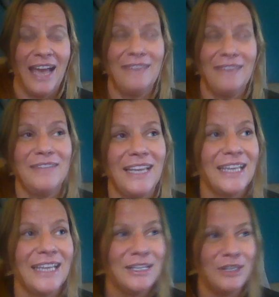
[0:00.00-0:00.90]
I even
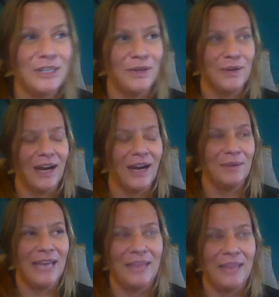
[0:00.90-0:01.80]
like, so
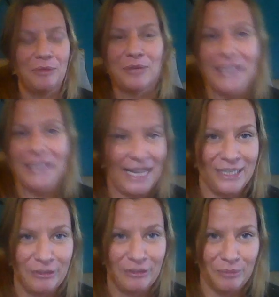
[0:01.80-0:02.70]
we had three
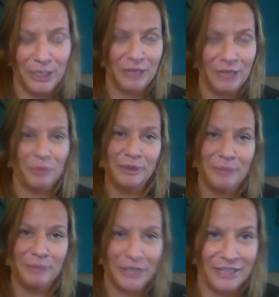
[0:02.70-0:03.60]
days of putting the
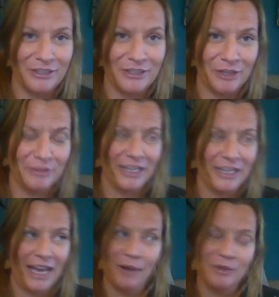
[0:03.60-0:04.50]
wood burning stove
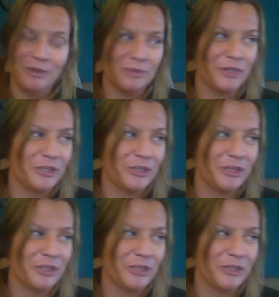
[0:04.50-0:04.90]
in the house,